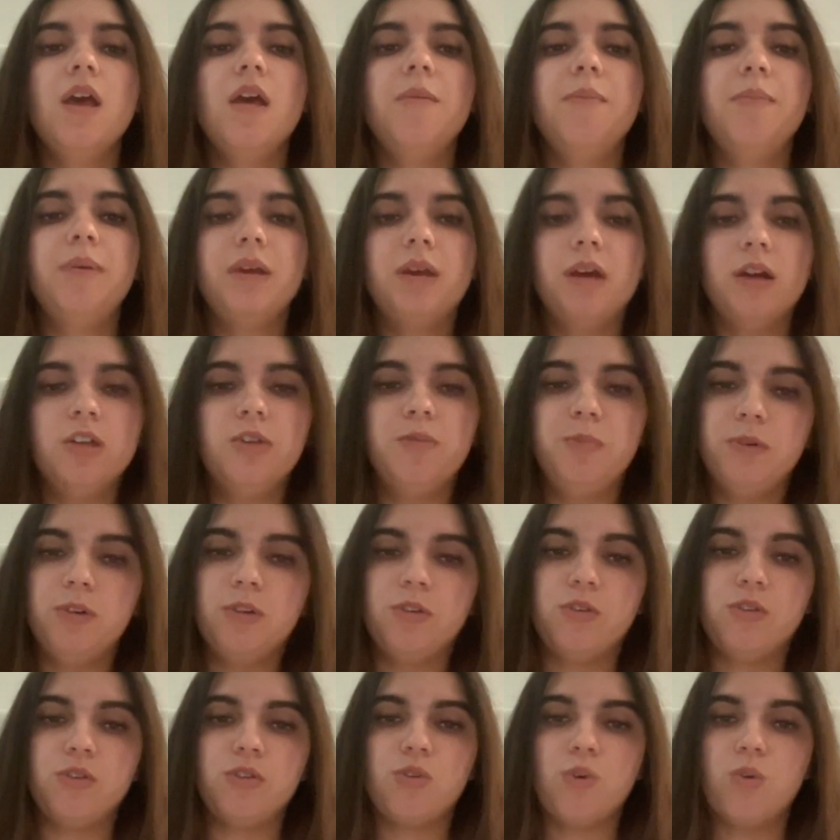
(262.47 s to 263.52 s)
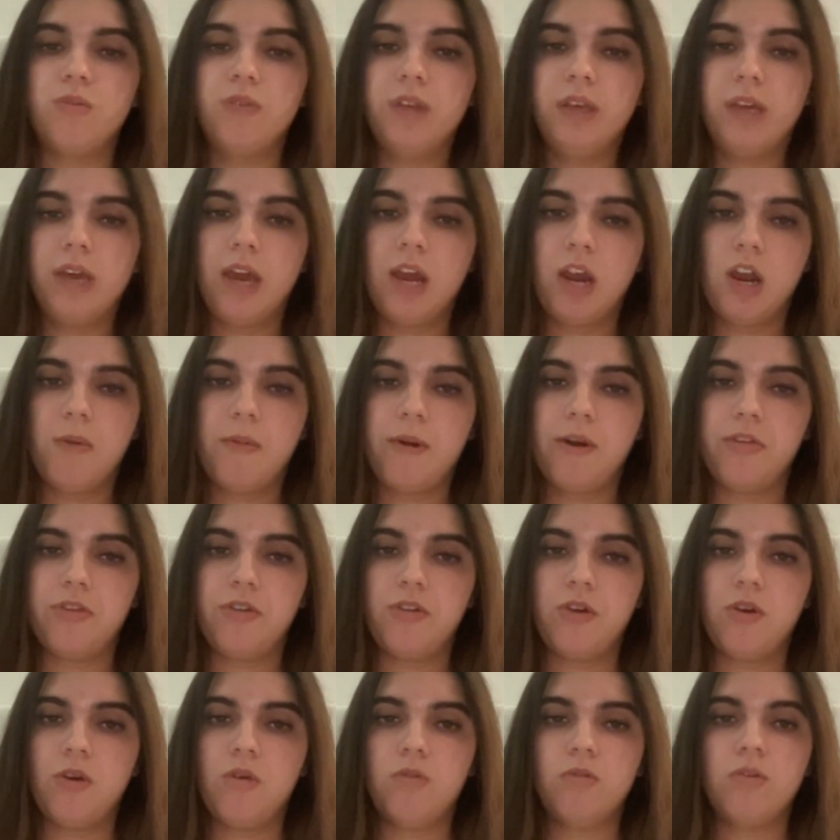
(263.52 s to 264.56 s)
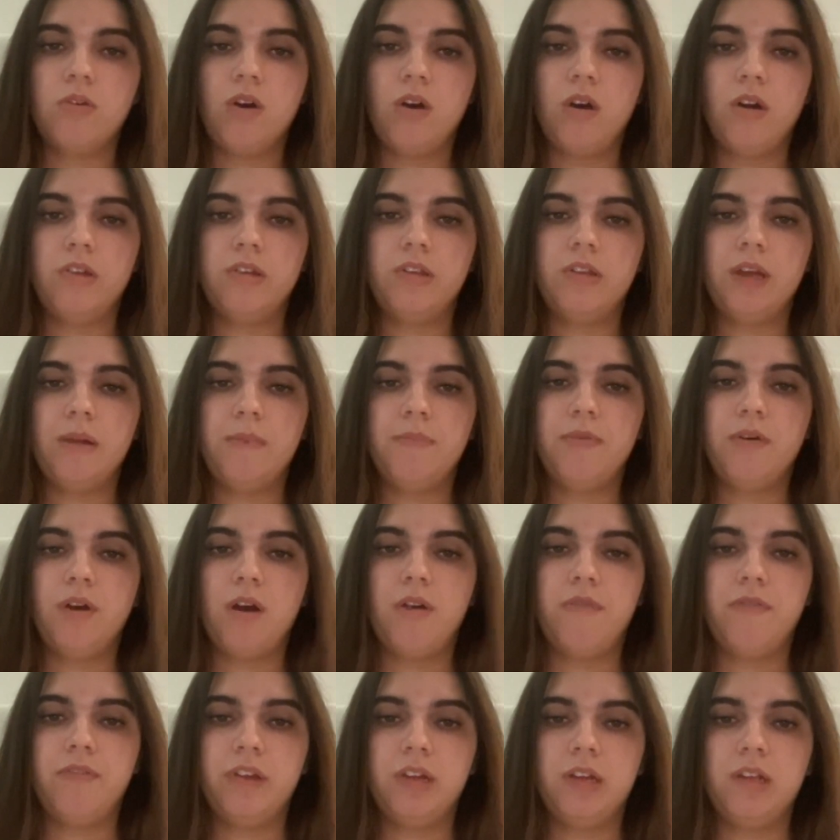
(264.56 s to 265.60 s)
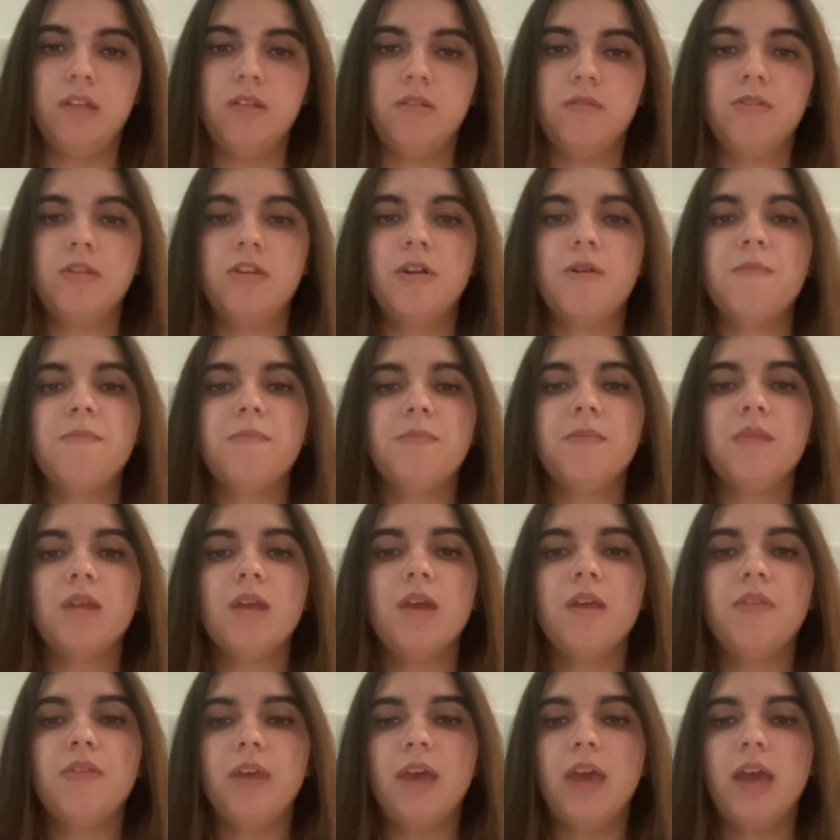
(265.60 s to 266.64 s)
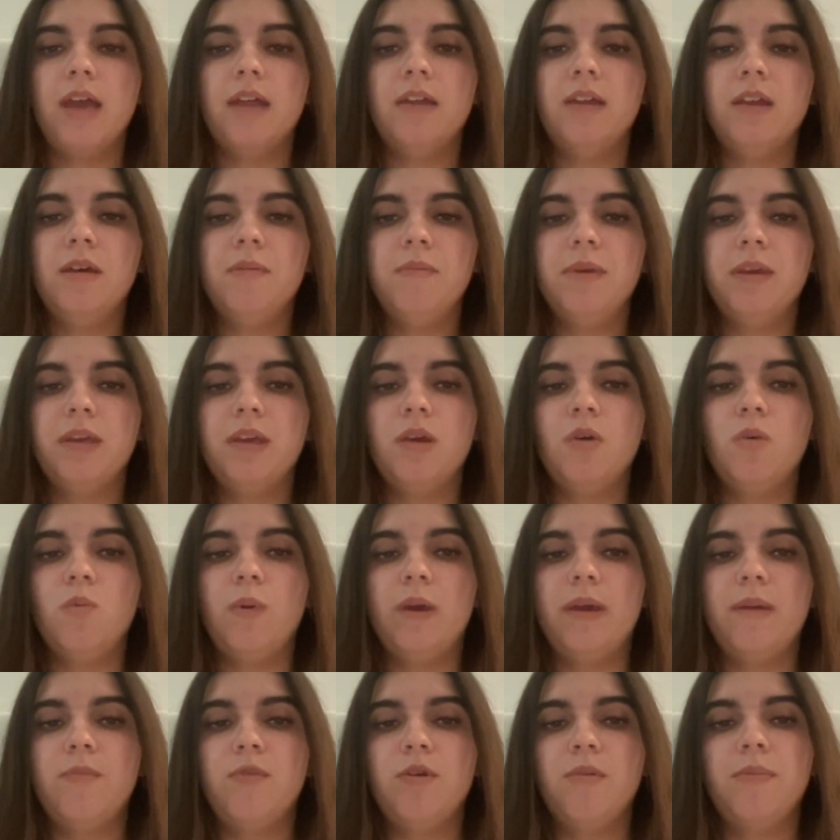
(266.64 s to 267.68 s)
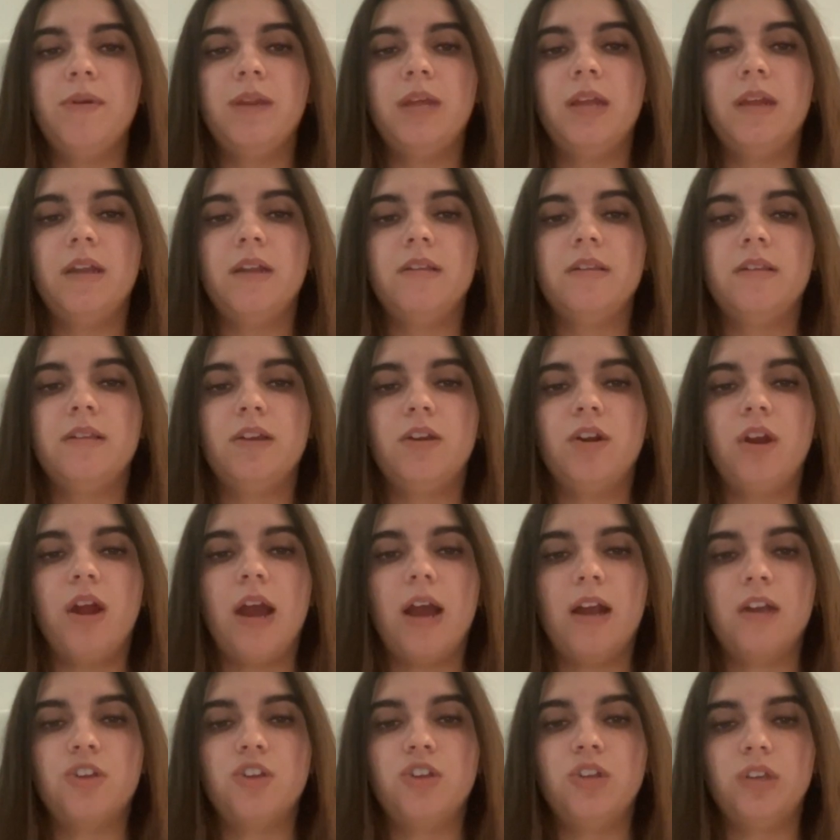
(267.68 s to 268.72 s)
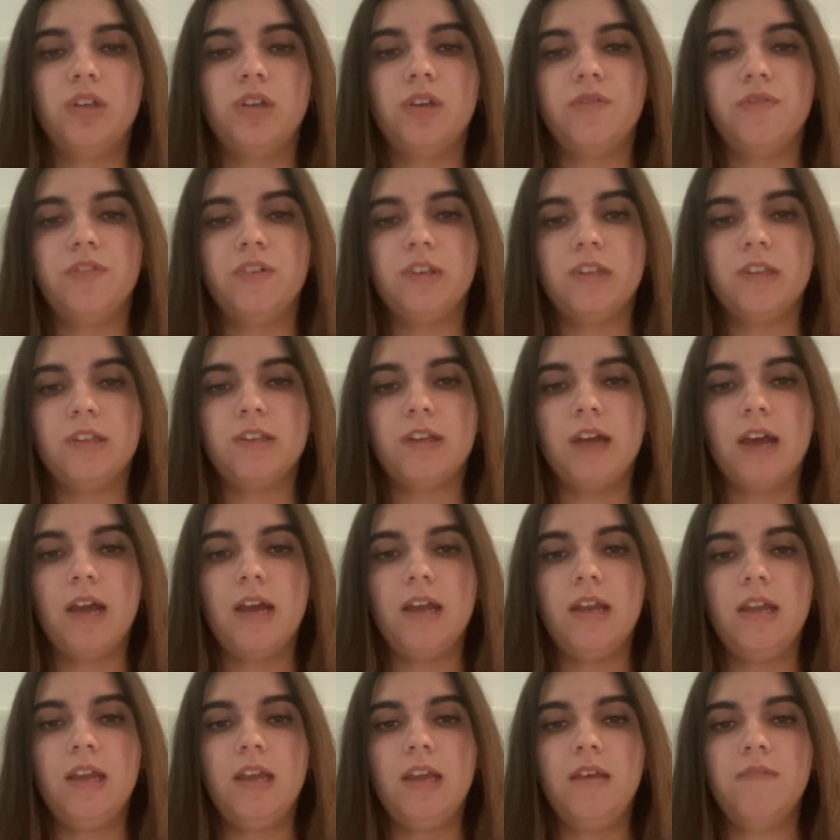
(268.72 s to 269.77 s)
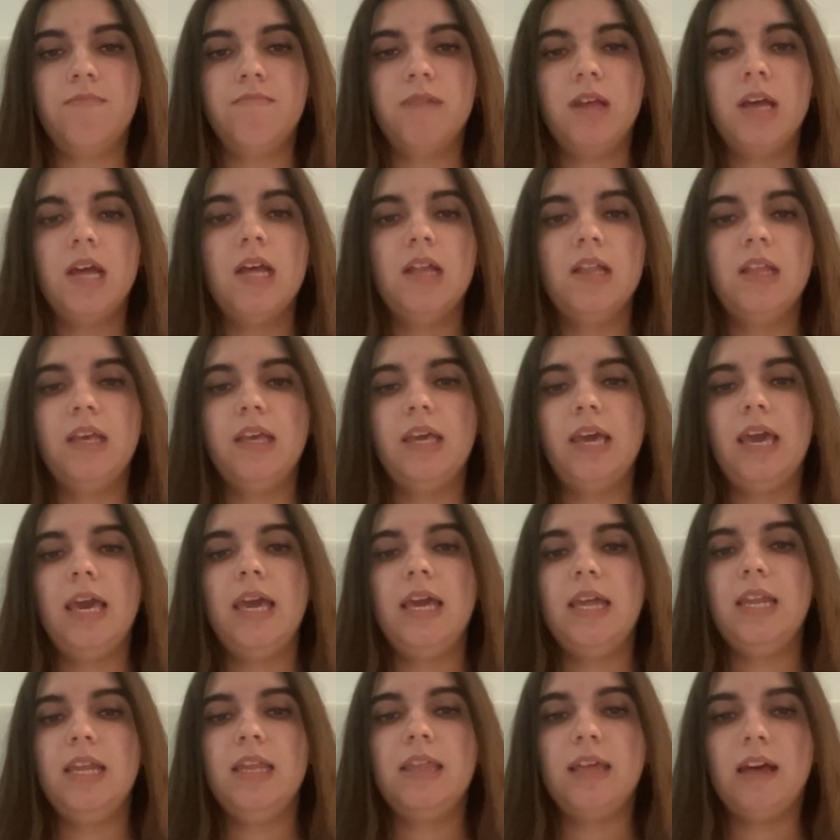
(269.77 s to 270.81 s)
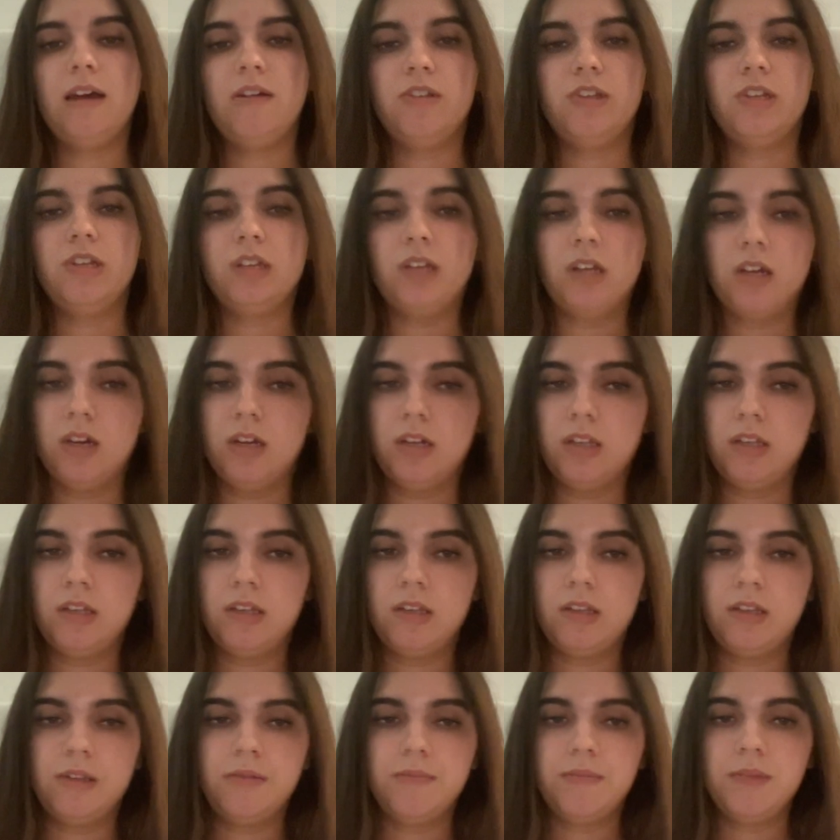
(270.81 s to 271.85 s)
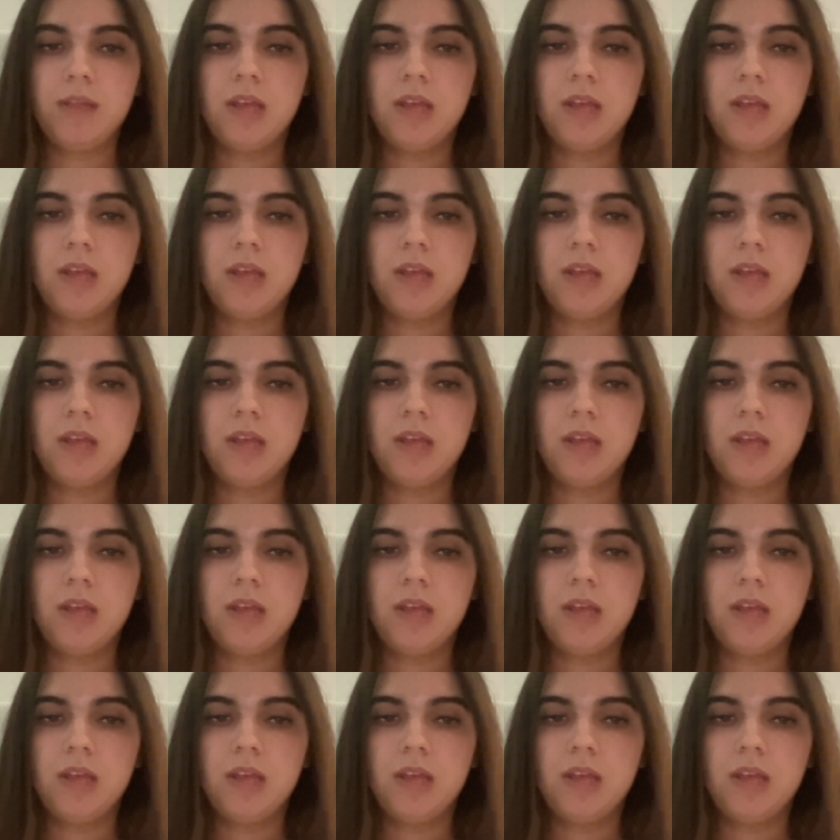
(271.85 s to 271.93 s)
Because producers only care about their own costs and profits, they end up making way more bananas than are actually good for society, like 80,000 tons.